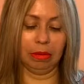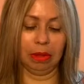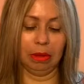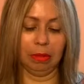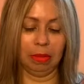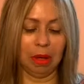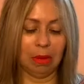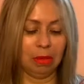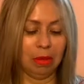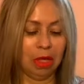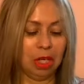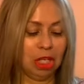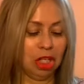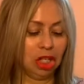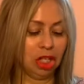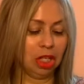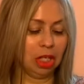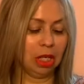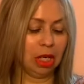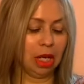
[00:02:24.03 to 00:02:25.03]

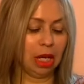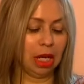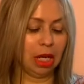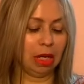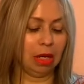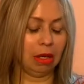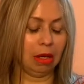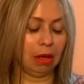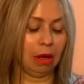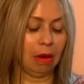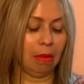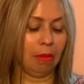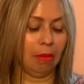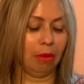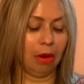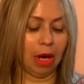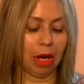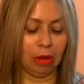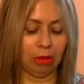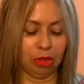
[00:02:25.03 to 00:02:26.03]
ammunition in
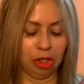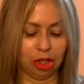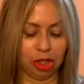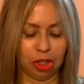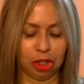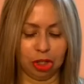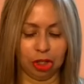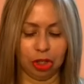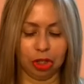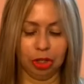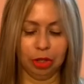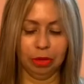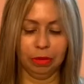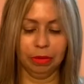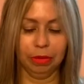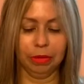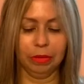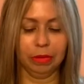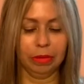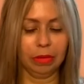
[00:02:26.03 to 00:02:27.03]
brown sugar.
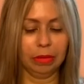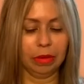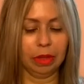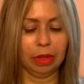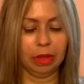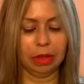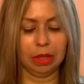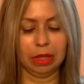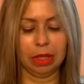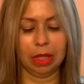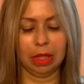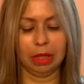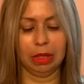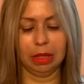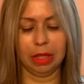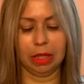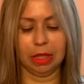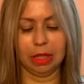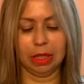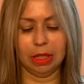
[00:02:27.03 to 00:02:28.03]
Take a look
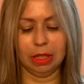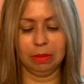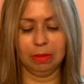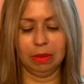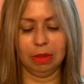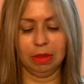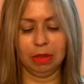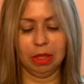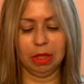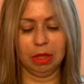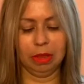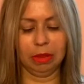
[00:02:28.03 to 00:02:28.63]
at this beauty.